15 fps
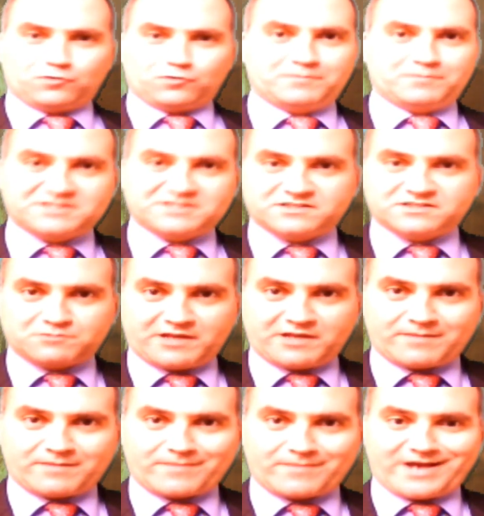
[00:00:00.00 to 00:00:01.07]
the whole business
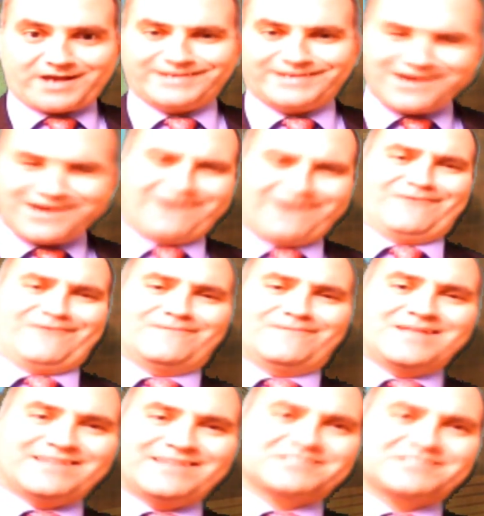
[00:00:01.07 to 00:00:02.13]
plan in my mind. No,
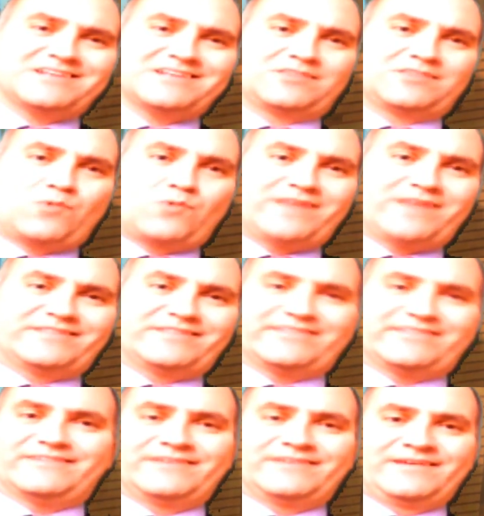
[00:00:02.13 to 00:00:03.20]
that's not the way
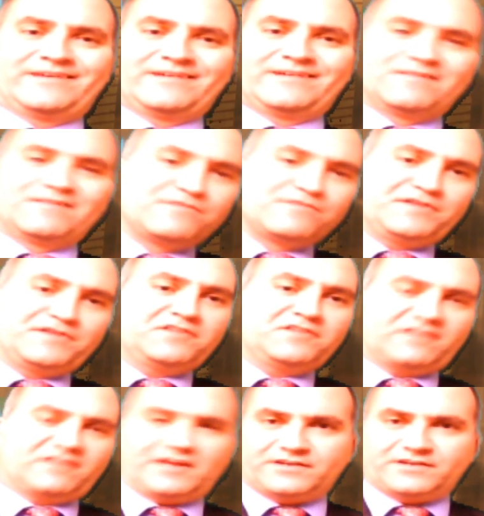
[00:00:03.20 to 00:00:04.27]
that the
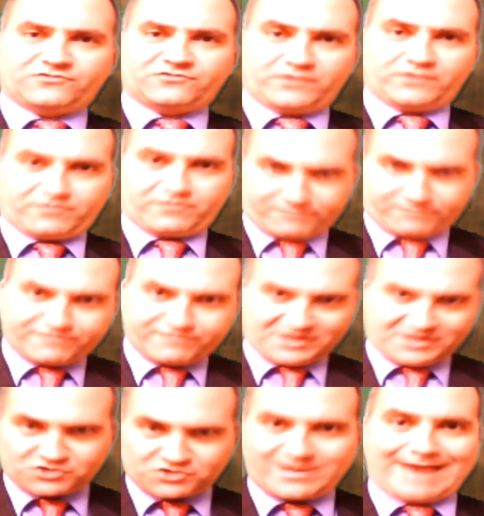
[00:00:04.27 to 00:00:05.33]
VC industry or
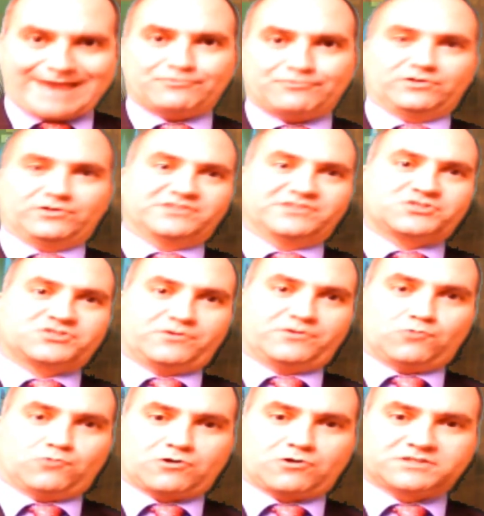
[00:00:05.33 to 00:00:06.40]
venture capital
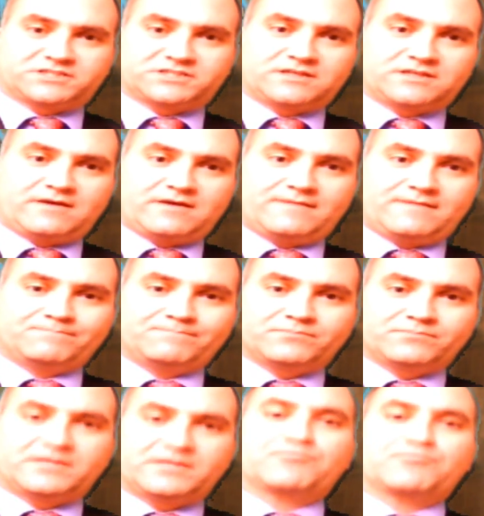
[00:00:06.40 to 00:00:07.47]
industry works.
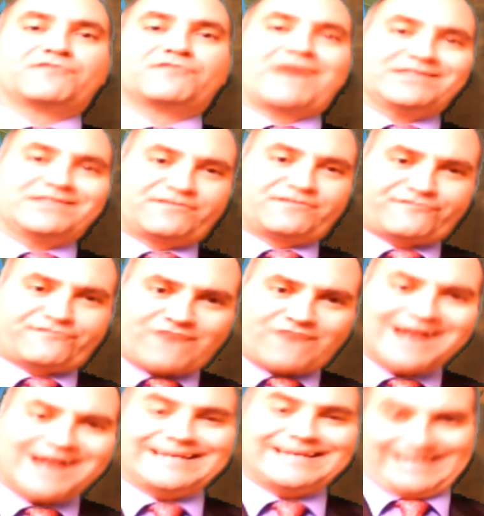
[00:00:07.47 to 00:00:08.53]
They provide the
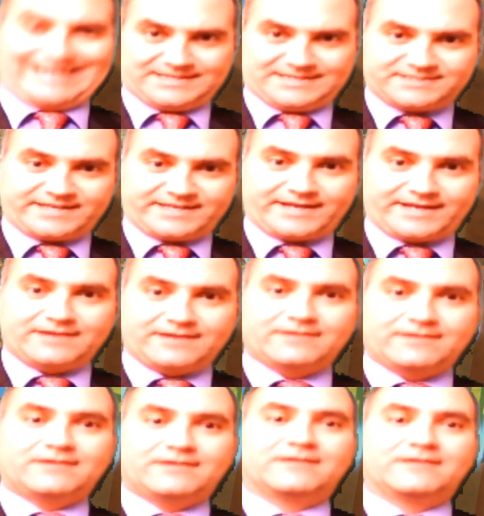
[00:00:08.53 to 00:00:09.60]
financing